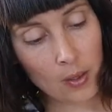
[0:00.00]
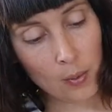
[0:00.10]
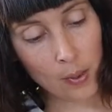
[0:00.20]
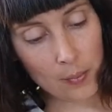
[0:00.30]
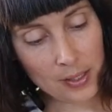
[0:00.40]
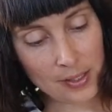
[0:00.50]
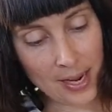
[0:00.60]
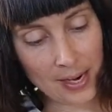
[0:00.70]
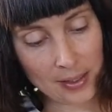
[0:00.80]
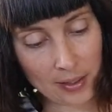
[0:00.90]
When we
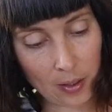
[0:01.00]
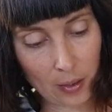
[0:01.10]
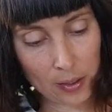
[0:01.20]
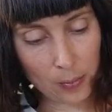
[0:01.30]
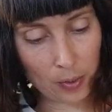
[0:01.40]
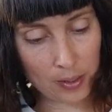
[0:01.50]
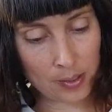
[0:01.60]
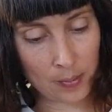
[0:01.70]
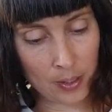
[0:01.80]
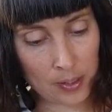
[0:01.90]
stand in close
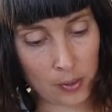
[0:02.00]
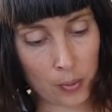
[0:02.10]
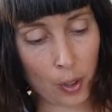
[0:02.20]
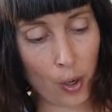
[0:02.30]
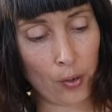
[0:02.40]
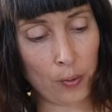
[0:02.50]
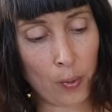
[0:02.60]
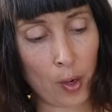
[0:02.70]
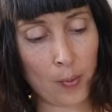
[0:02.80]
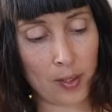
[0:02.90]
proximity to an
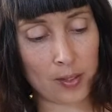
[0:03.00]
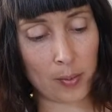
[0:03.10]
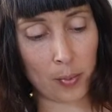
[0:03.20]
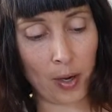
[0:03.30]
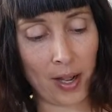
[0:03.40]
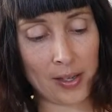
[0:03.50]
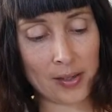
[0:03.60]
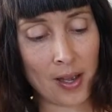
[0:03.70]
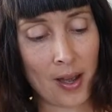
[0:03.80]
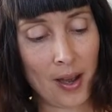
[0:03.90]
overwhelming surprise,
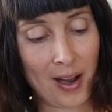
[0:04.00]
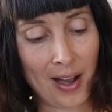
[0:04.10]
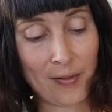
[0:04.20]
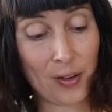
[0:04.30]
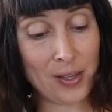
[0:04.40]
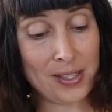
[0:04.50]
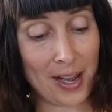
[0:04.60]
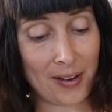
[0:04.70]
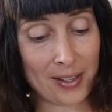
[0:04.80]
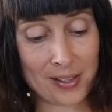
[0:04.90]
I have no
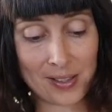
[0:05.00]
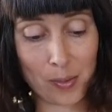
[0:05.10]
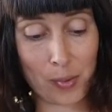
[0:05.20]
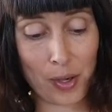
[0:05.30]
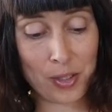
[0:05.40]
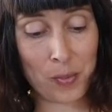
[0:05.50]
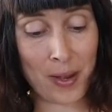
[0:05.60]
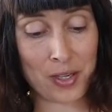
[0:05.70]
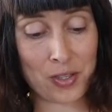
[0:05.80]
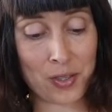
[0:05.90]
doubt it is the
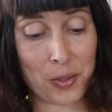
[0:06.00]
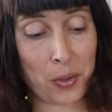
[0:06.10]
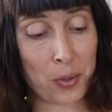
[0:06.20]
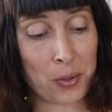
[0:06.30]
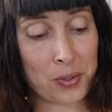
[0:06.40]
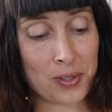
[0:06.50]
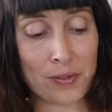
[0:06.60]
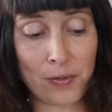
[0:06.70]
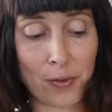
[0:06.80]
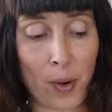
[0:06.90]
perturbation caused and
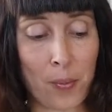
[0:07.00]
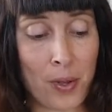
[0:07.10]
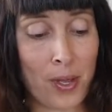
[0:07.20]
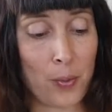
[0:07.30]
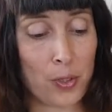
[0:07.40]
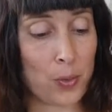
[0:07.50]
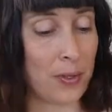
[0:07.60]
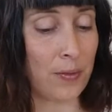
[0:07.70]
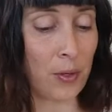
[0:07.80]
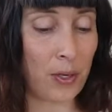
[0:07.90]
from which we
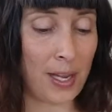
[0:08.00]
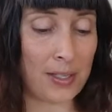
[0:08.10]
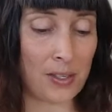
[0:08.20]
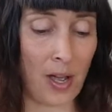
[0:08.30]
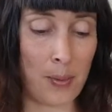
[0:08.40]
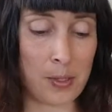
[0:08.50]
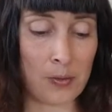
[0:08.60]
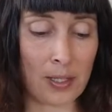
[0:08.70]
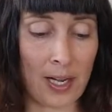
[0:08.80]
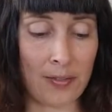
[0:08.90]
have not had time to
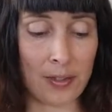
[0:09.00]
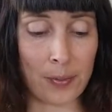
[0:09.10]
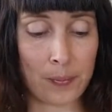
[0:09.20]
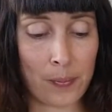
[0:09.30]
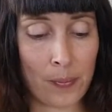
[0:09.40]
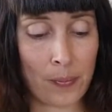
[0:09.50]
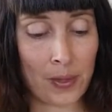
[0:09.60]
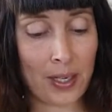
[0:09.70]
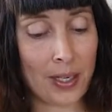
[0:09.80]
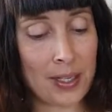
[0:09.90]
recover
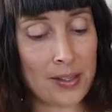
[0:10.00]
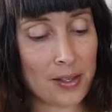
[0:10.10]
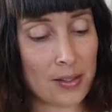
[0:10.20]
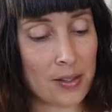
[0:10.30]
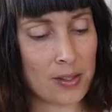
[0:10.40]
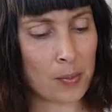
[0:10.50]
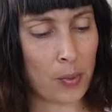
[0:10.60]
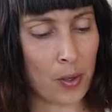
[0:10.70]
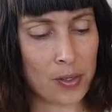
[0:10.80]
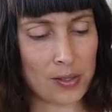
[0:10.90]
that leads us to
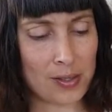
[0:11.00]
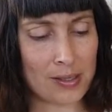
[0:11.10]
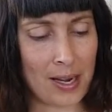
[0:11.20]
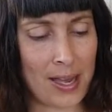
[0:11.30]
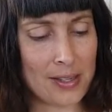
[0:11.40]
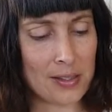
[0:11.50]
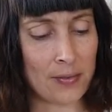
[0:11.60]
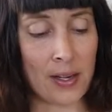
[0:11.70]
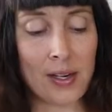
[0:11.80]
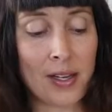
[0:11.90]
suppose this last
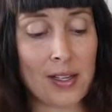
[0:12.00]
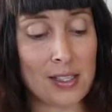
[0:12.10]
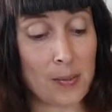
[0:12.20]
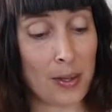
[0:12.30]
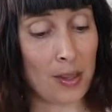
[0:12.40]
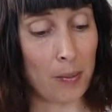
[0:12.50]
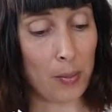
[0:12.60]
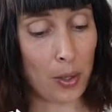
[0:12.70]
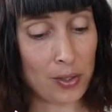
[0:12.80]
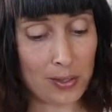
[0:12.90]
event to be the
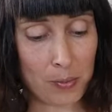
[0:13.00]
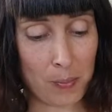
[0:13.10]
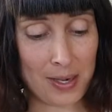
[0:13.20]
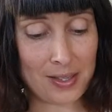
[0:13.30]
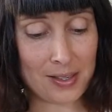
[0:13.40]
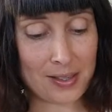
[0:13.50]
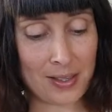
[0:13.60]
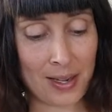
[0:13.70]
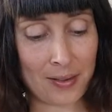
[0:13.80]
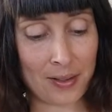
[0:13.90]
most momentous
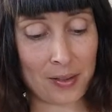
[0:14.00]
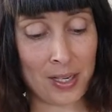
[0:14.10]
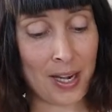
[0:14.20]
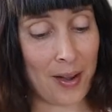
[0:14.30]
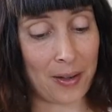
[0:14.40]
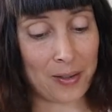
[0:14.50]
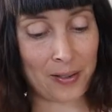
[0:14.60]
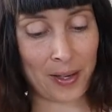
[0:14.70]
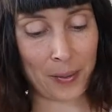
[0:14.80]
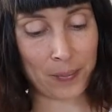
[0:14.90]
in our career.